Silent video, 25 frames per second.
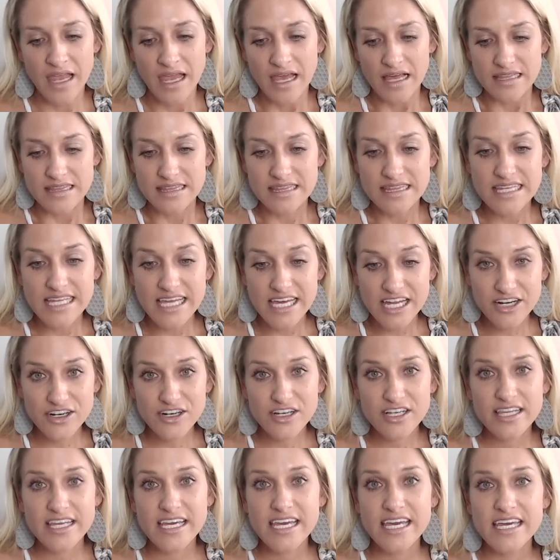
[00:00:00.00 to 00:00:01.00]

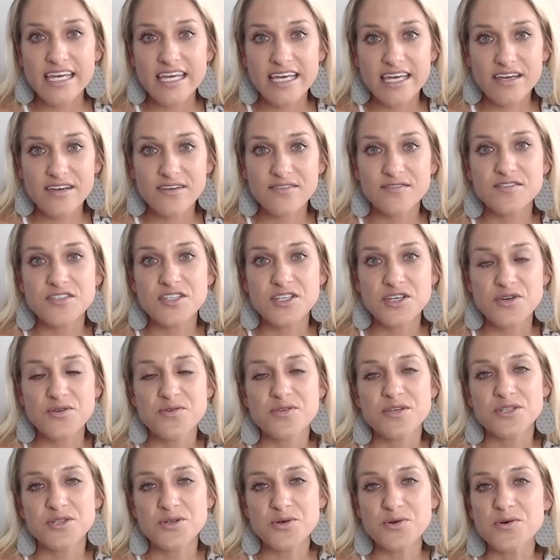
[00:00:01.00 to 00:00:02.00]
literally gives you
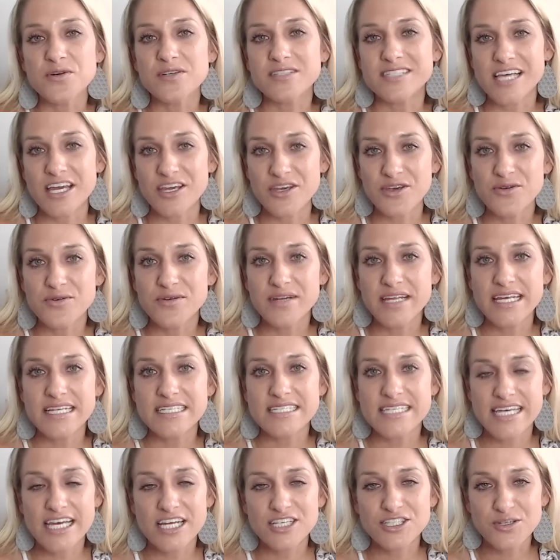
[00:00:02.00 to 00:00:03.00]
the tools that you need
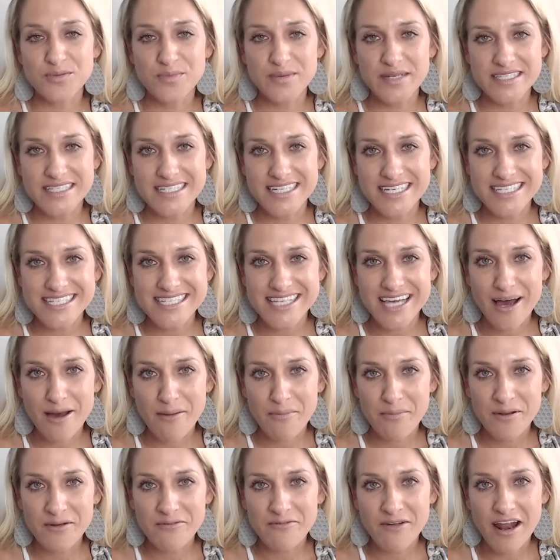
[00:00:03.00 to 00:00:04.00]
to get your business
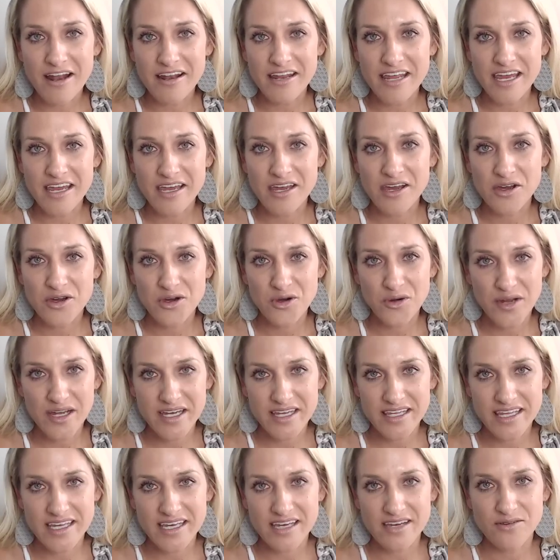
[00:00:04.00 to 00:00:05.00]
up and running
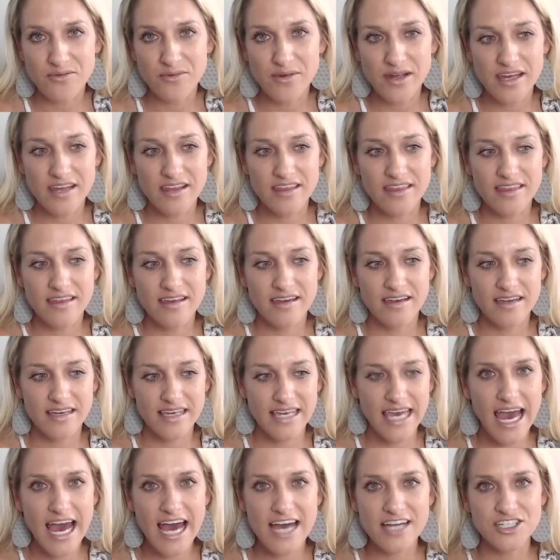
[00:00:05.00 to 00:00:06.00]
quickly with
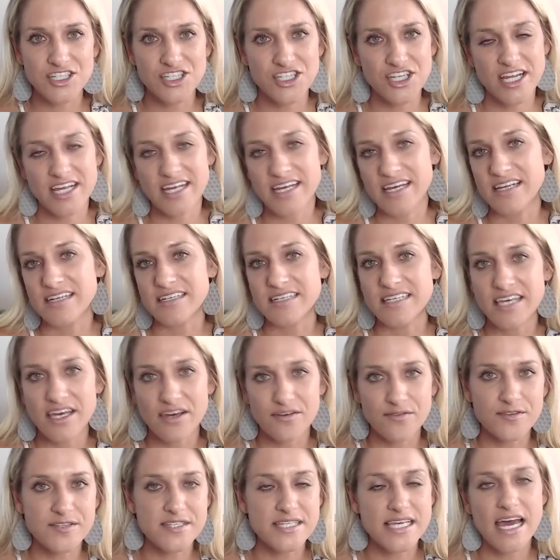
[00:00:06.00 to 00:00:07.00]
cash and
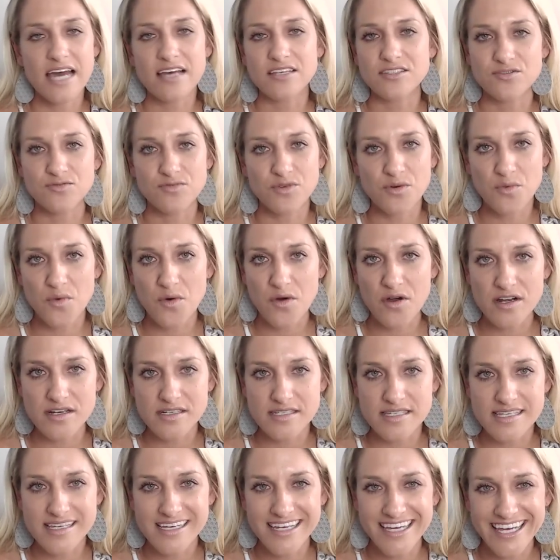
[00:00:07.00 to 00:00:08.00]
gifts as
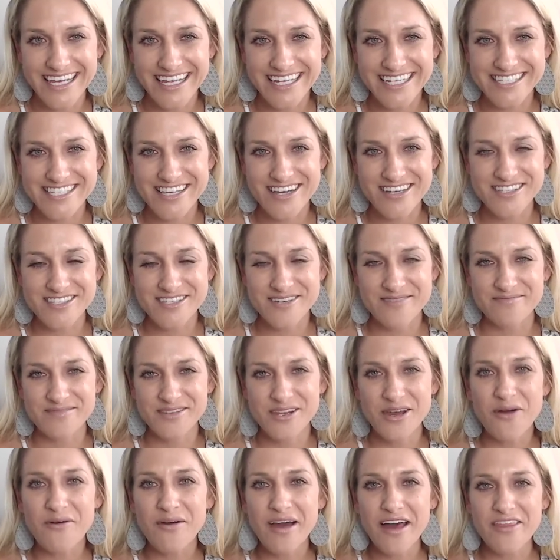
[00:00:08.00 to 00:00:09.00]
rewards. It is awesome.
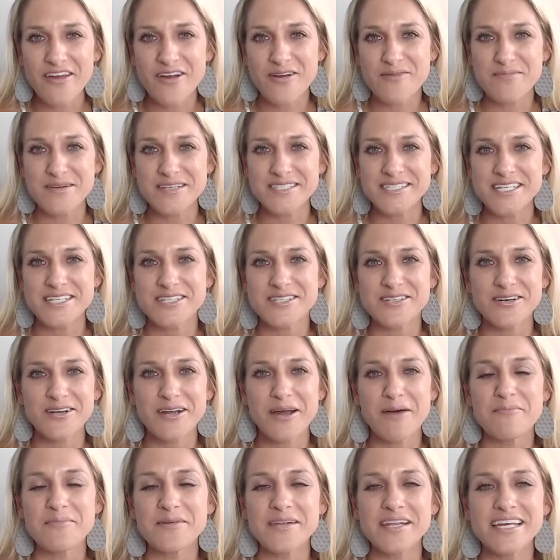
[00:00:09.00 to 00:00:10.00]
No other business or
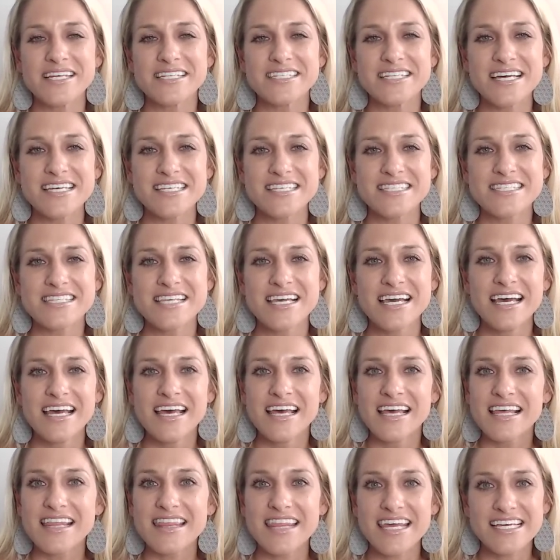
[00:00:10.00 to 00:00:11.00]
company does
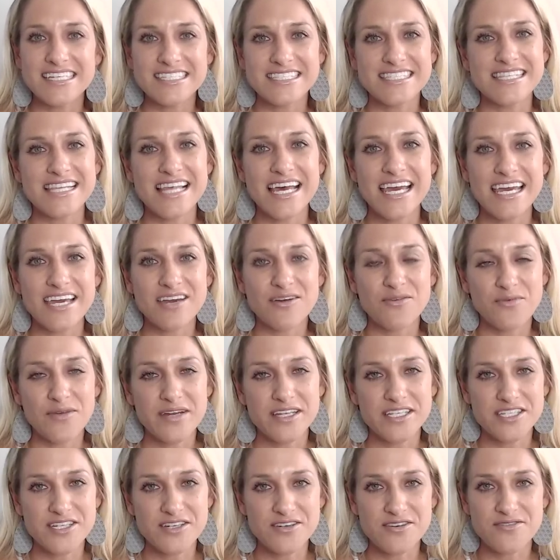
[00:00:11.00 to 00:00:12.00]
things like we
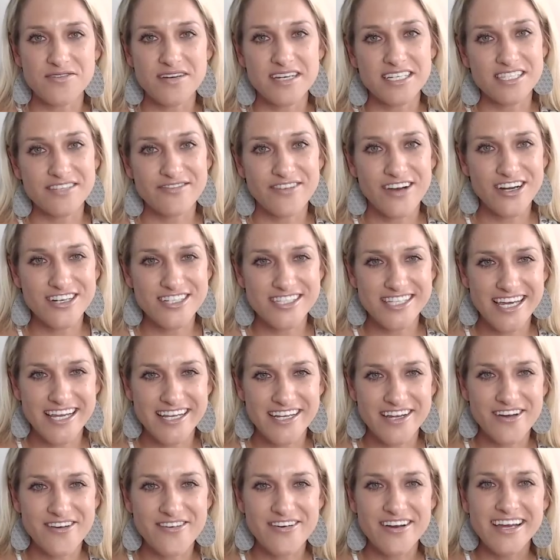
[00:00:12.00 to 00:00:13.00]
do, as far as I
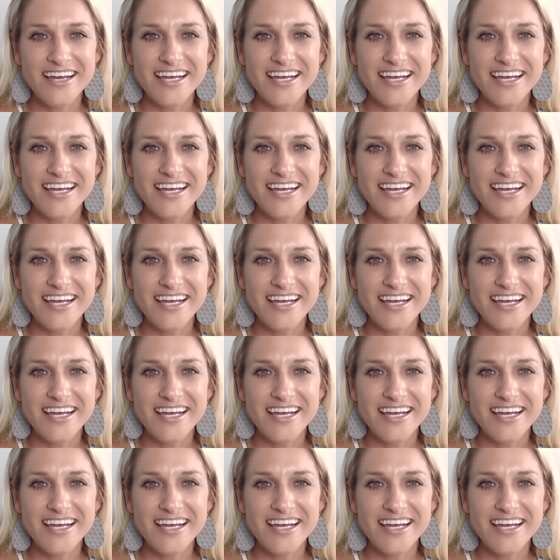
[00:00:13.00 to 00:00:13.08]
know.